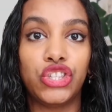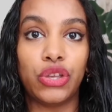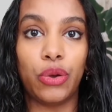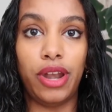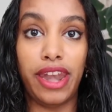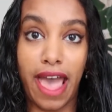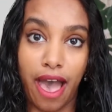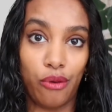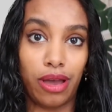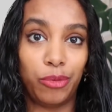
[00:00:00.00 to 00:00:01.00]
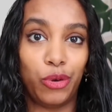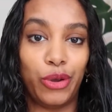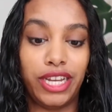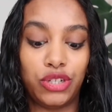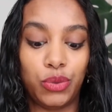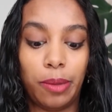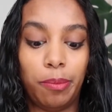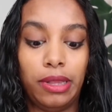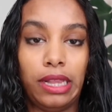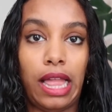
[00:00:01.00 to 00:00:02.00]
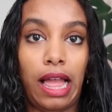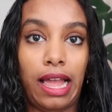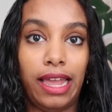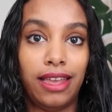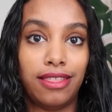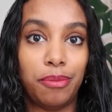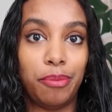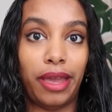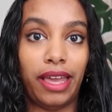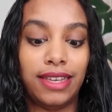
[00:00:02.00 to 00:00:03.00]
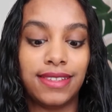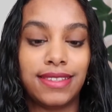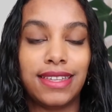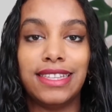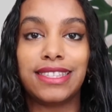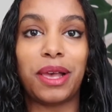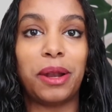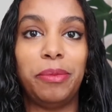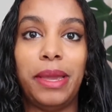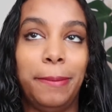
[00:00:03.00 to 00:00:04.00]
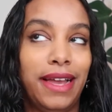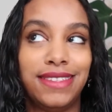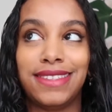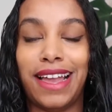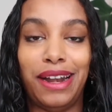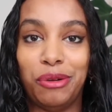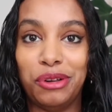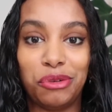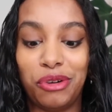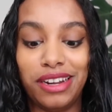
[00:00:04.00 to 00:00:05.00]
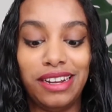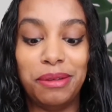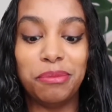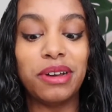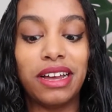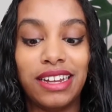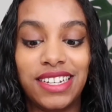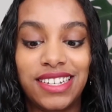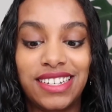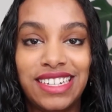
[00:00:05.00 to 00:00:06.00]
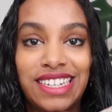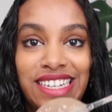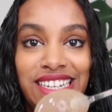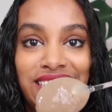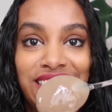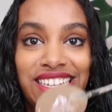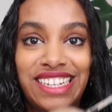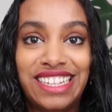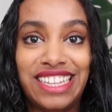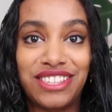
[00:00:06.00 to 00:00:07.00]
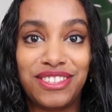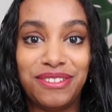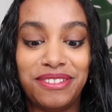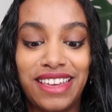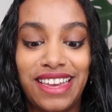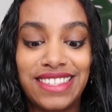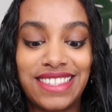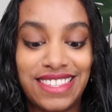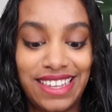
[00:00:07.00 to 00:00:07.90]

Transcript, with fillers: so now i'm going to apply the paste it's gonna be a mess i know it already but let's do this